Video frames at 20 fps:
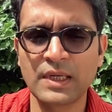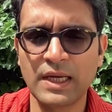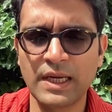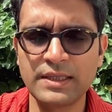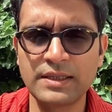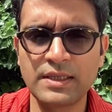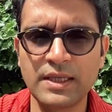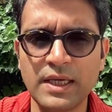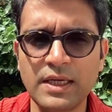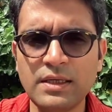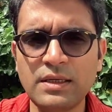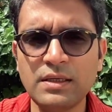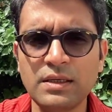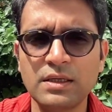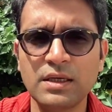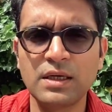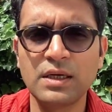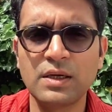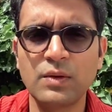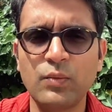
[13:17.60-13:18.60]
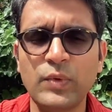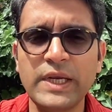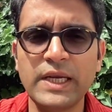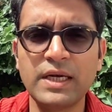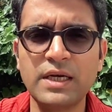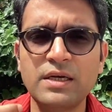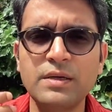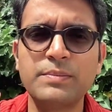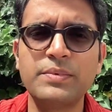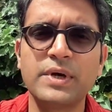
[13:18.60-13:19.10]
and then we
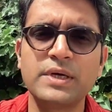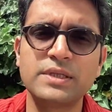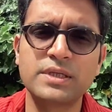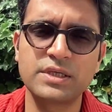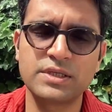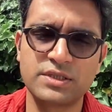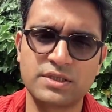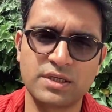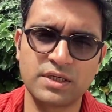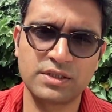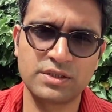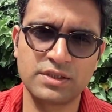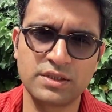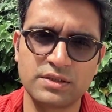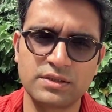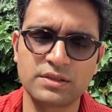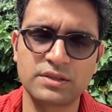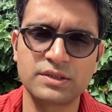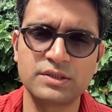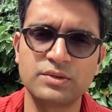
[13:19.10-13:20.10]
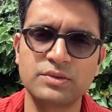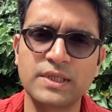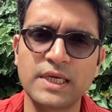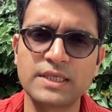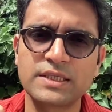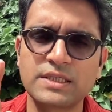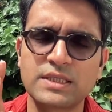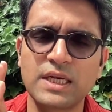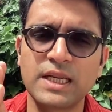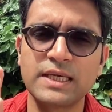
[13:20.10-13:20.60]
interpret that structure. So
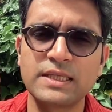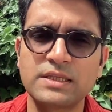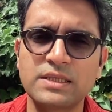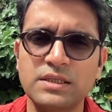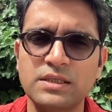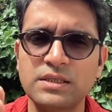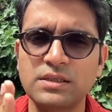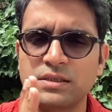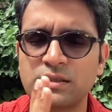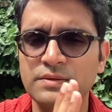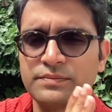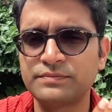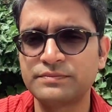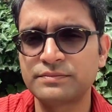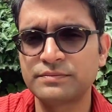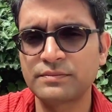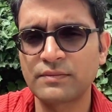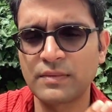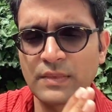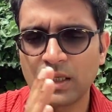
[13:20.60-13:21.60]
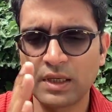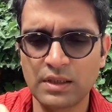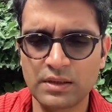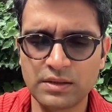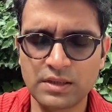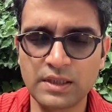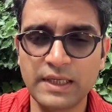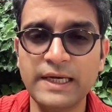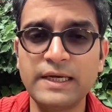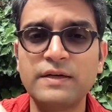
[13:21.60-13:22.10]
that's like the
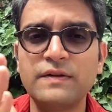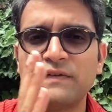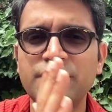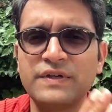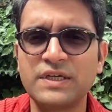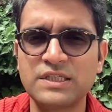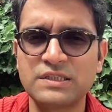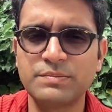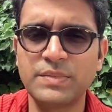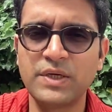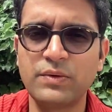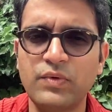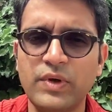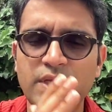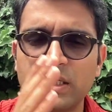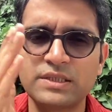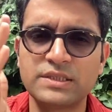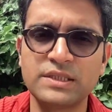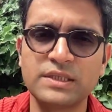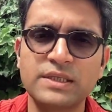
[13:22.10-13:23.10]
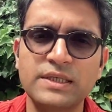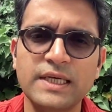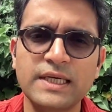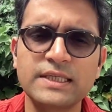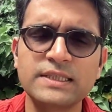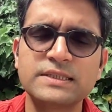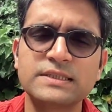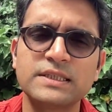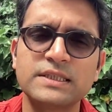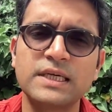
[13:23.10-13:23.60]
interface between
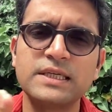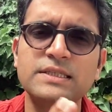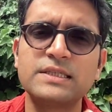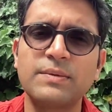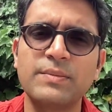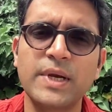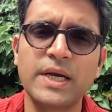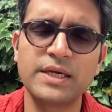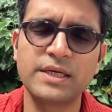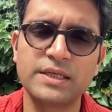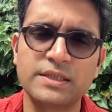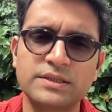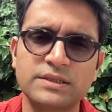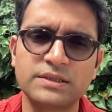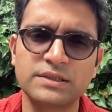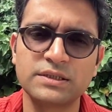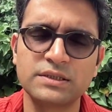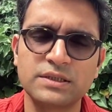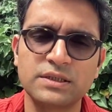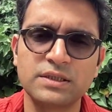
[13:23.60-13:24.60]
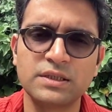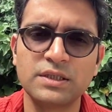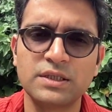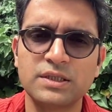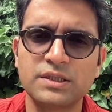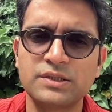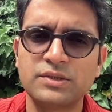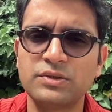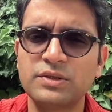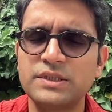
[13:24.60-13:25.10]
syntax and semantics.
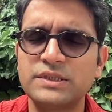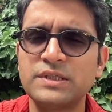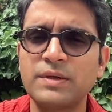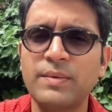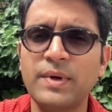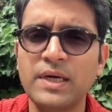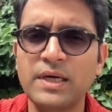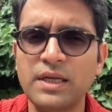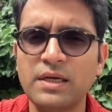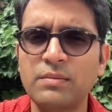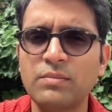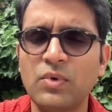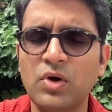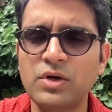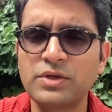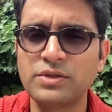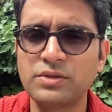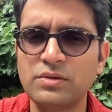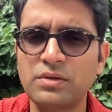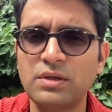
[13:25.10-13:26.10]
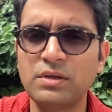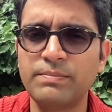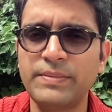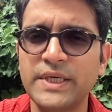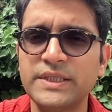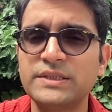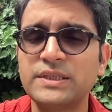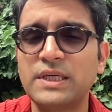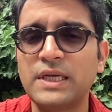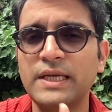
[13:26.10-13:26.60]
So the semantic module
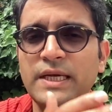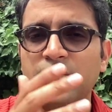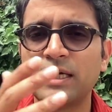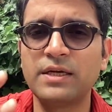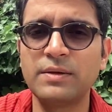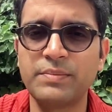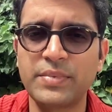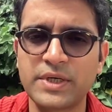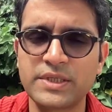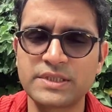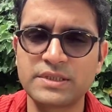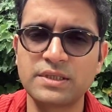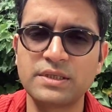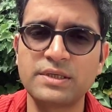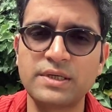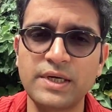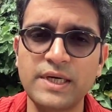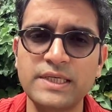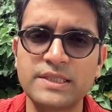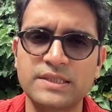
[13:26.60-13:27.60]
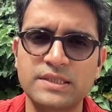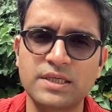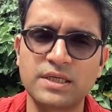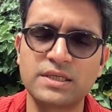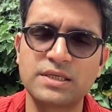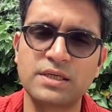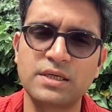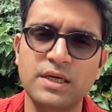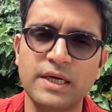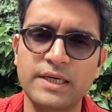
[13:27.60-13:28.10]
basically interprets the trees that
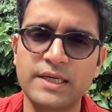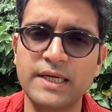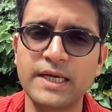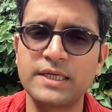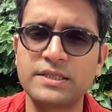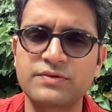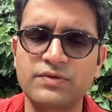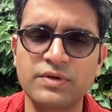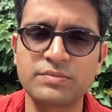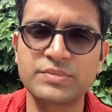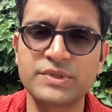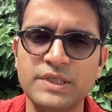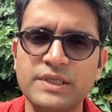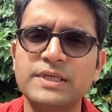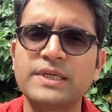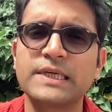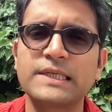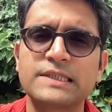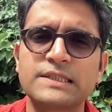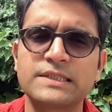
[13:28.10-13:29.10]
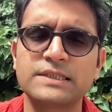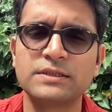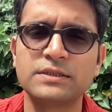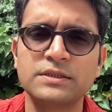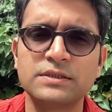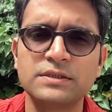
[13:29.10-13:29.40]
it gets from syntax.